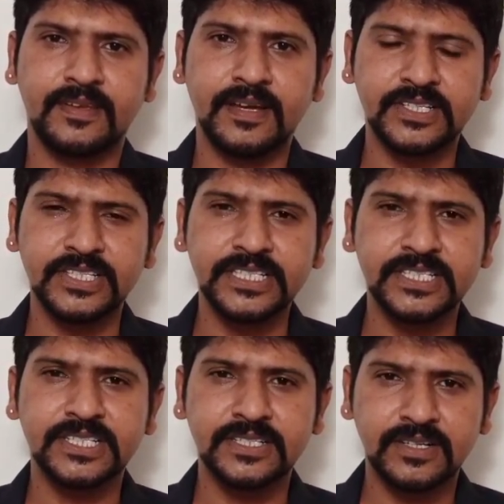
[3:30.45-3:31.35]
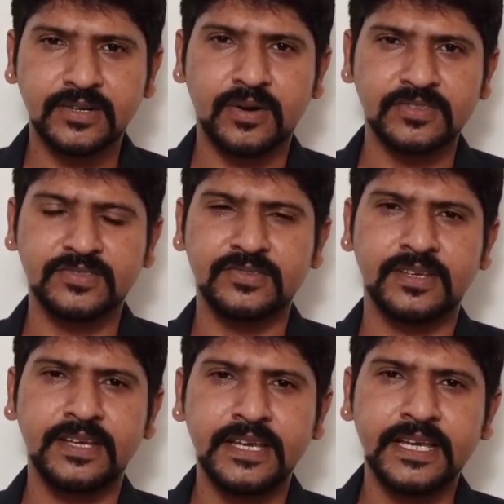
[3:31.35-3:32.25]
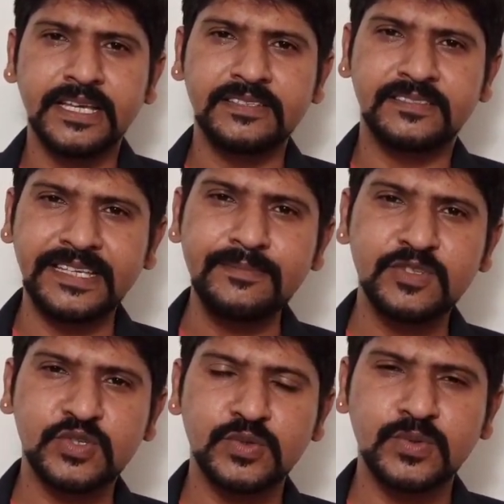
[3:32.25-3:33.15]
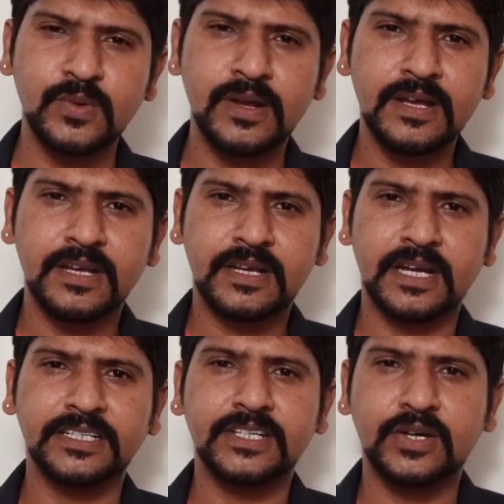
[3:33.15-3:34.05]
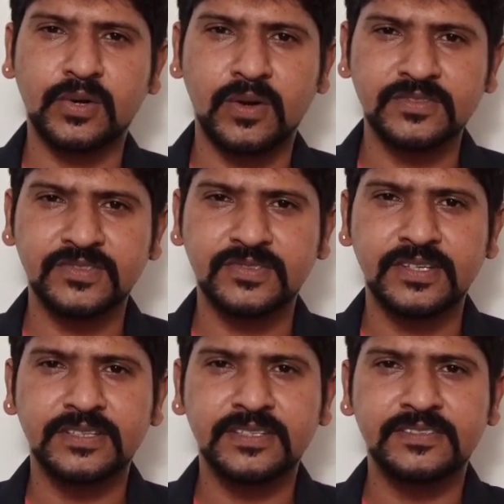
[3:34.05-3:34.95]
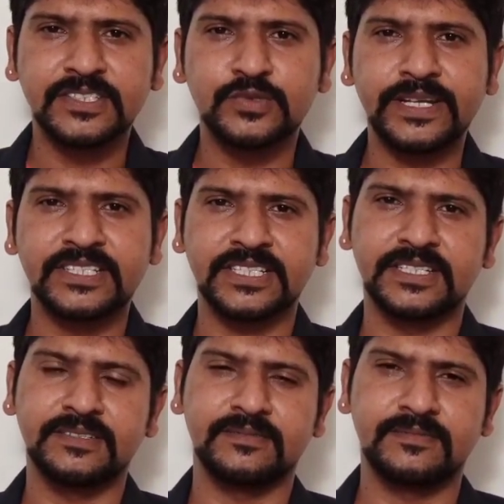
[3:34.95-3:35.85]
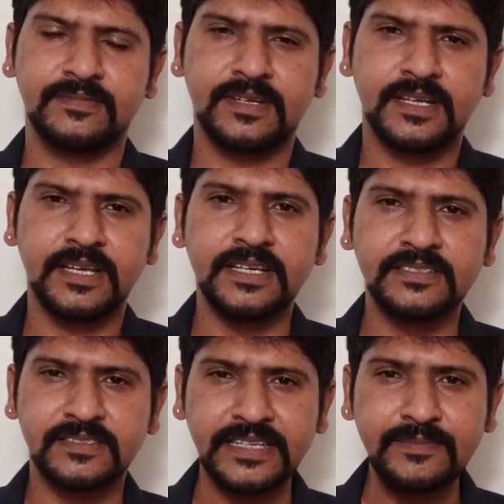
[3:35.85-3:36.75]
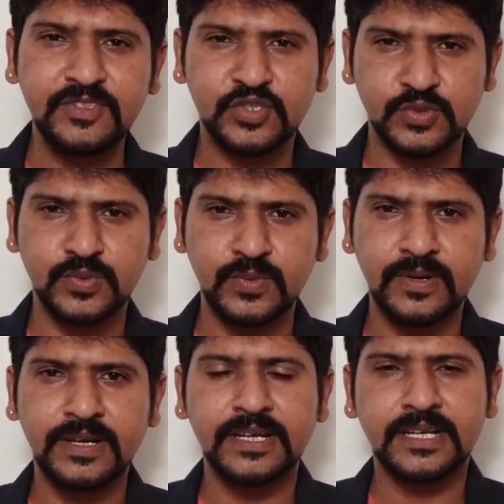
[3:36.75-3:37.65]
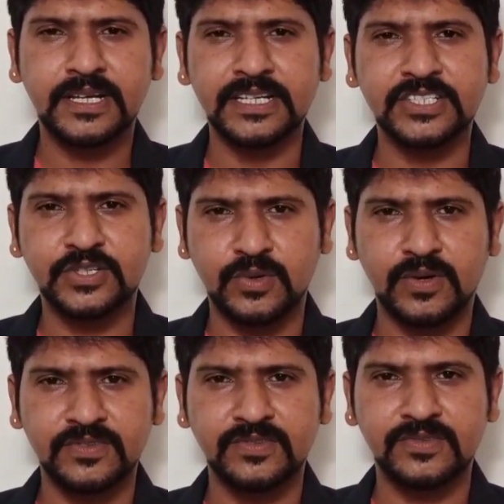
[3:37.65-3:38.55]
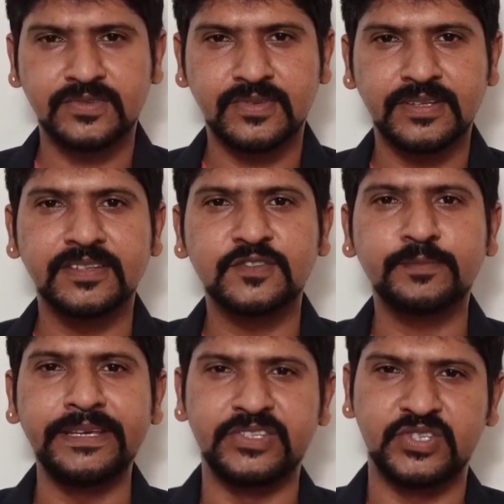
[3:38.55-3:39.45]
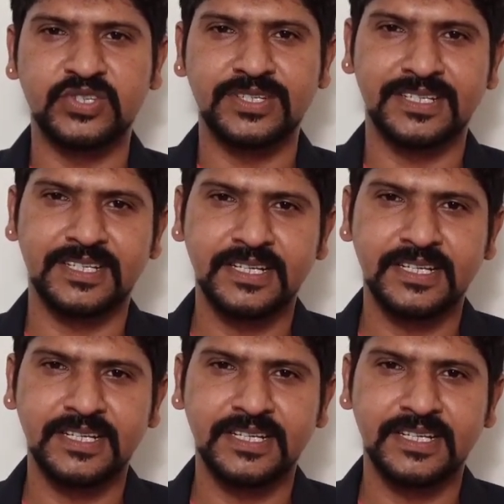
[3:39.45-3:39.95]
Cutting it cross. He seems to cut cross the situation. He seems to cut cross the speech.